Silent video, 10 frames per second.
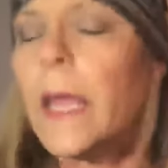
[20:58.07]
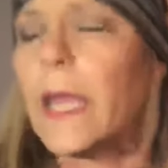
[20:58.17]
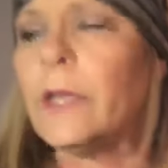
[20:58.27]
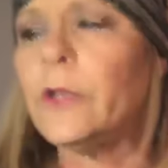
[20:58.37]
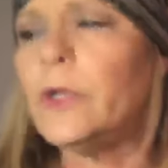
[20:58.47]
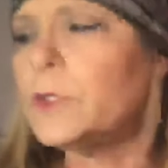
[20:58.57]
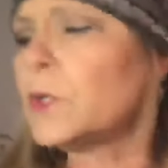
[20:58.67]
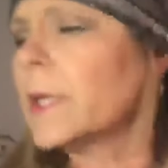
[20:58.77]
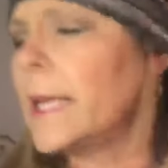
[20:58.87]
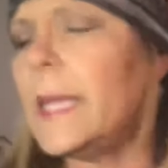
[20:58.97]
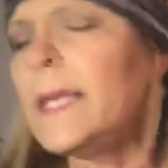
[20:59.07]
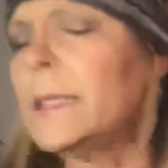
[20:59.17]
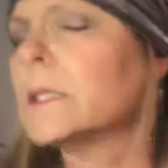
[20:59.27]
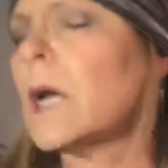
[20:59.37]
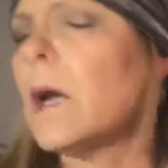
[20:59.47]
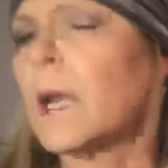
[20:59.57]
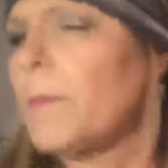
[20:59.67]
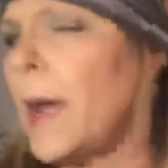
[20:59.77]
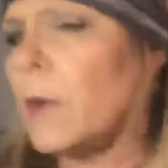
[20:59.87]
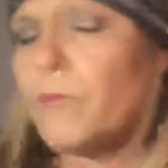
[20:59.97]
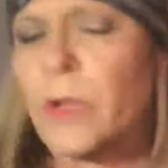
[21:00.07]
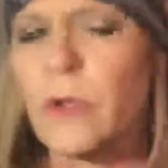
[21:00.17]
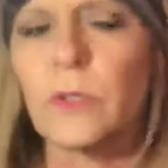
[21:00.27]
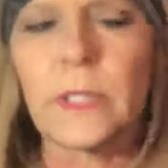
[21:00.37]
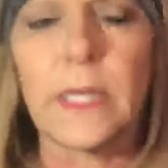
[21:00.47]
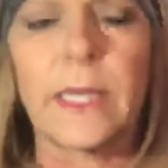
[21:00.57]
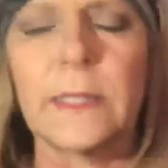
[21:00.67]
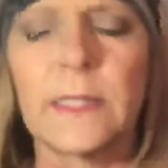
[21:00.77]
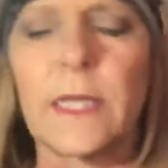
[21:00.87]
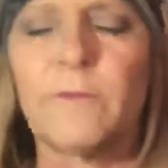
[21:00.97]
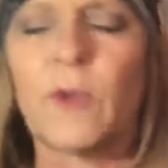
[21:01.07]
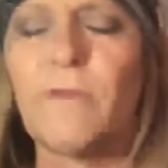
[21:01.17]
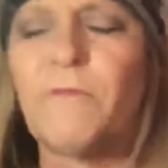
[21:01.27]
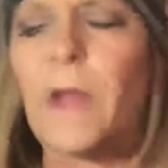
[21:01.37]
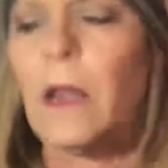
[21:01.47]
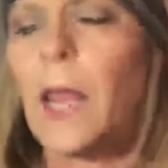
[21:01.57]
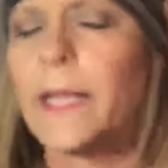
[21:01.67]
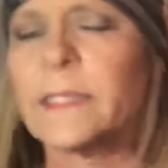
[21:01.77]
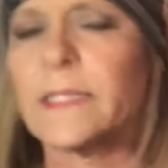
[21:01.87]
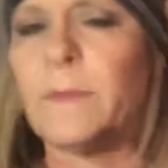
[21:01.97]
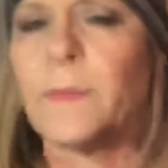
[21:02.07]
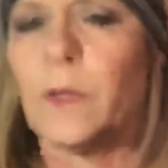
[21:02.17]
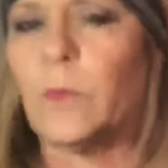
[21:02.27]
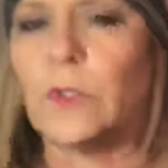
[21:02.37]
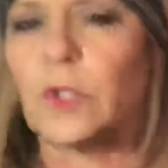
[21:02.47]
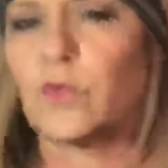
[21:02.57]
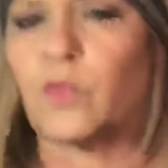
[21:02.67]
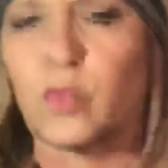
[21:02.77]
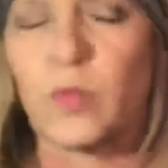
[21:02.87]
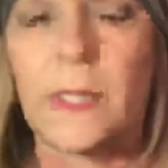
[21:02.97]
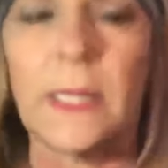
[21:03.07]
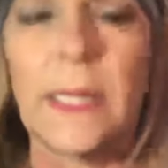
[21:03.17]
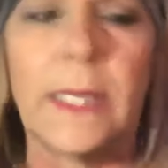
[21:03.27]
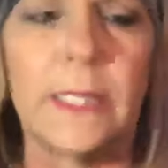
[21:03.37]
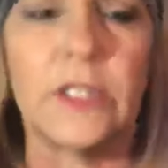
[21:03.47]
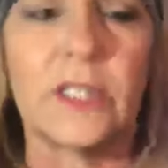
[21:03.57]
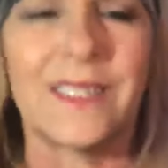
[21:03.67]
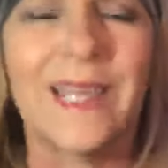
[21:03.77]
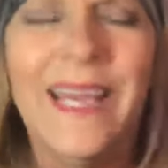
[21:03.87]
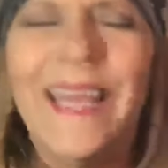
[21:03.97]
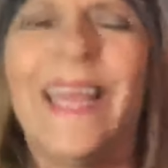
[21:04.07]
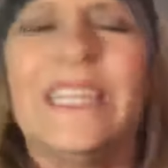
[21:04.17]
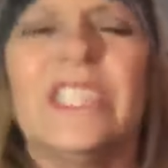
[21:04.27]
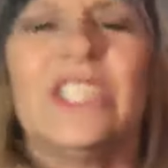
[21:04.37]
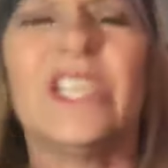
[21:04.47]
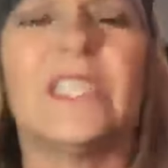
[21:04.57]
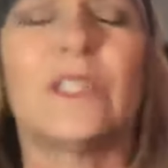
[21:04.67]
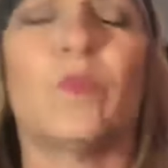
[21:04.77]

And usually he is all about music and stuff, so I felt like something was really it just